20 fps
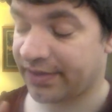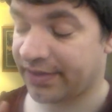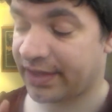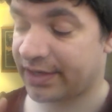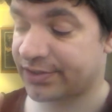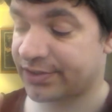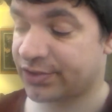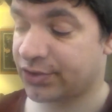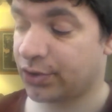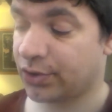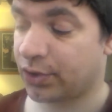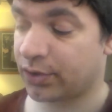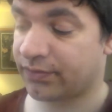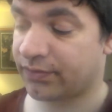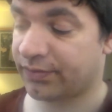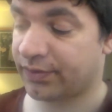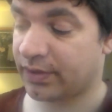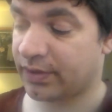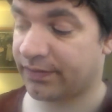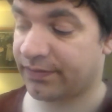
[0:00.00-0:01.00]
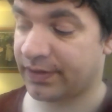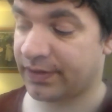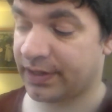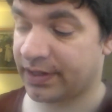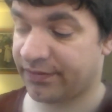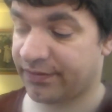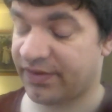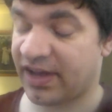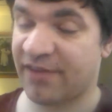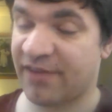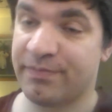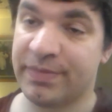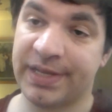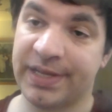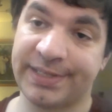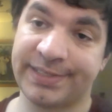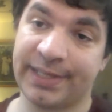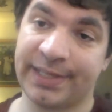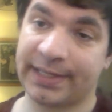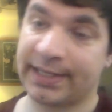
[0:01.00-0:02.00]
has cooked for a further 5
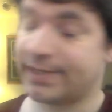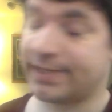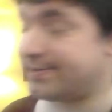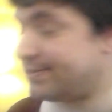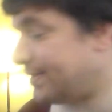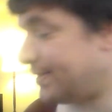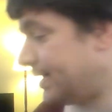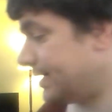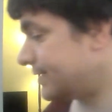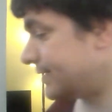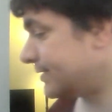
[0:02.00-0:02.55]
minutes, like I said.